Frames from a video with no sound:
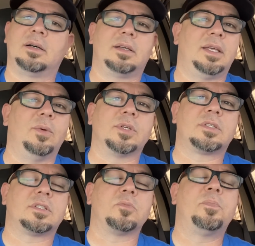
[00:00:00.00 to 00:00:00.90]
it
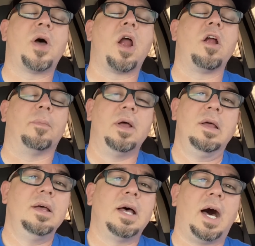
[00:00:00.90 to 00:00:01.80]
was superb.
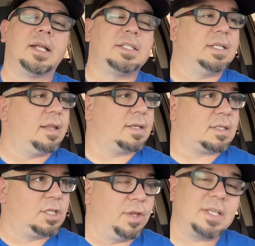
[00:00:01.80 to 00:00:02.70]
To
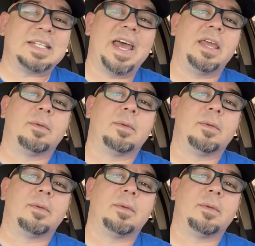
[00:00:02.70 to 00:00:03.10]
this day,